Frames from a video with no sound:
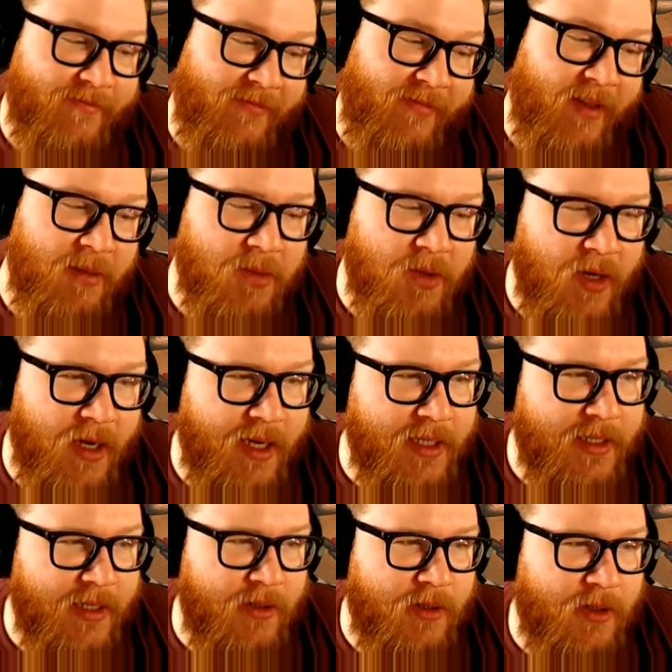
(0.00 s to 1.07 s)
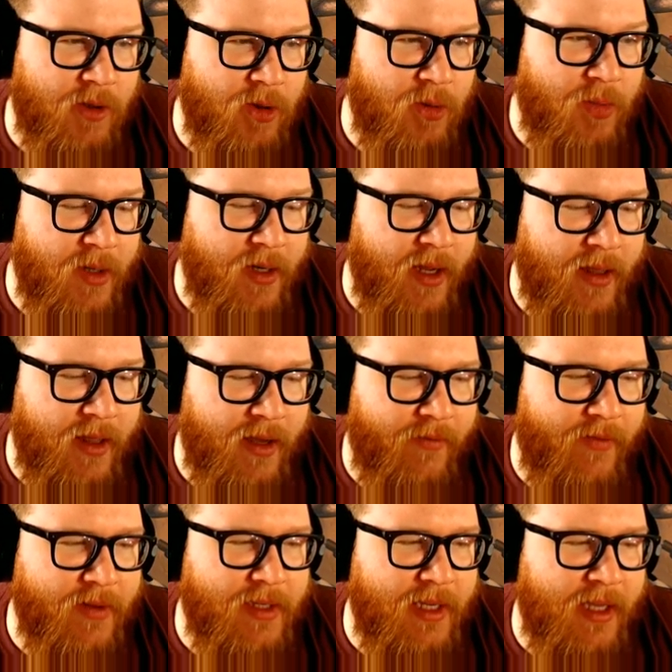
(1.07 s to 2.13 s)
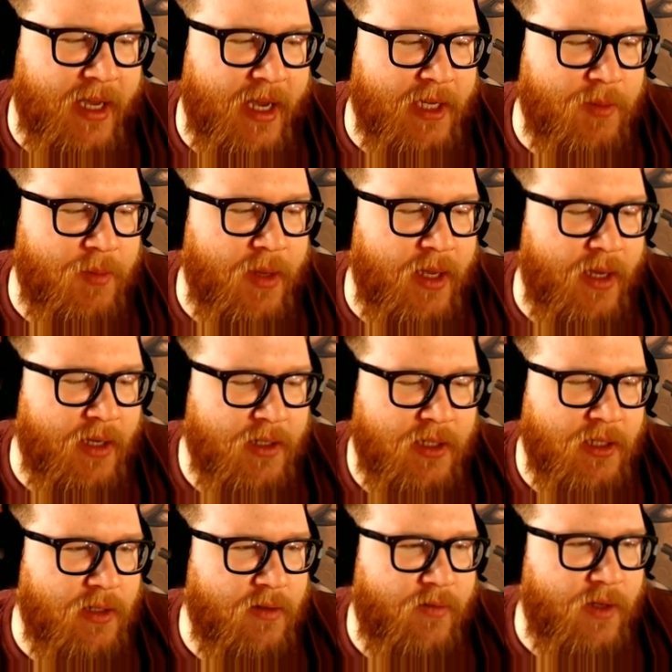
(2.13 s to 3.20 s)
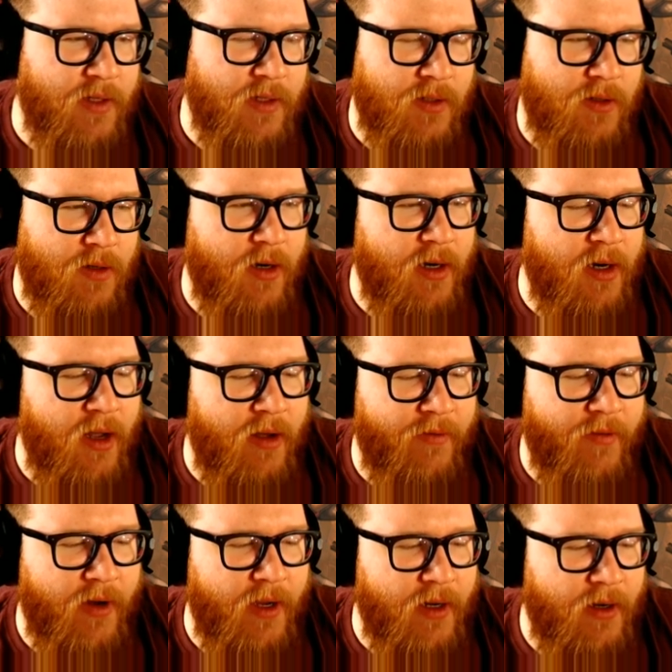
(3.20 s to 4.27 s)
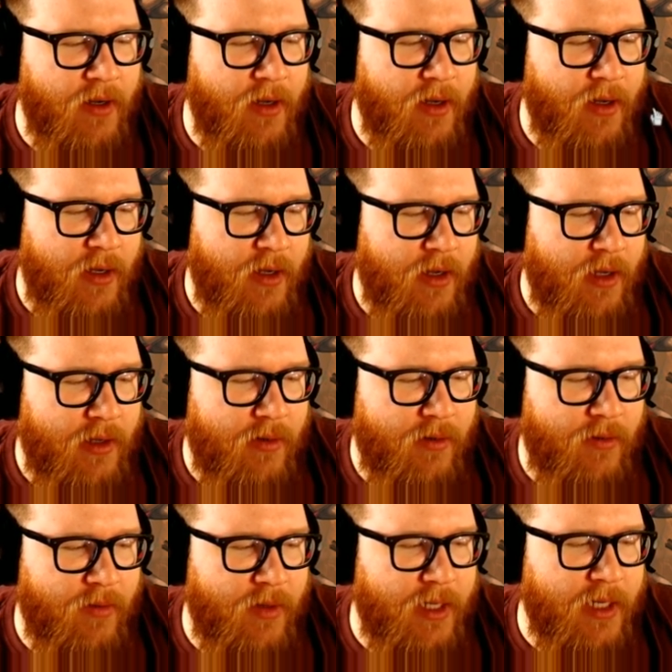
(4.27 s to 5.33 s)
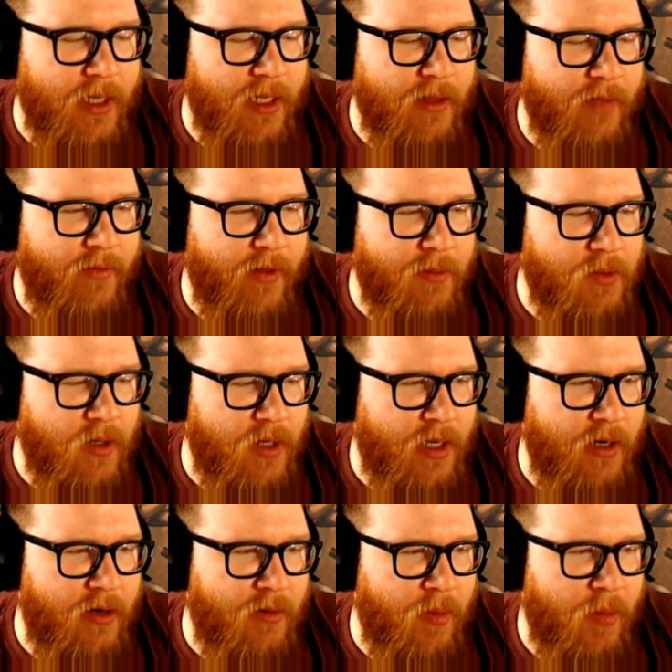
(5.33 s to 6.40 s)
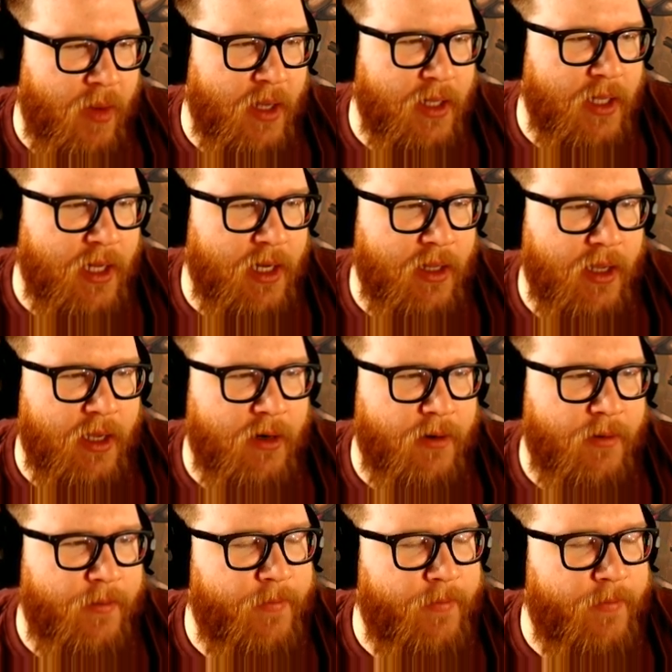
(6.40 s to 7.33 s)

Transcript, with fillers: Flame Strike is there too, but I think for Zilliax ping just feels good enough, right? We don't really need the Flame Strike here, and we might need it later.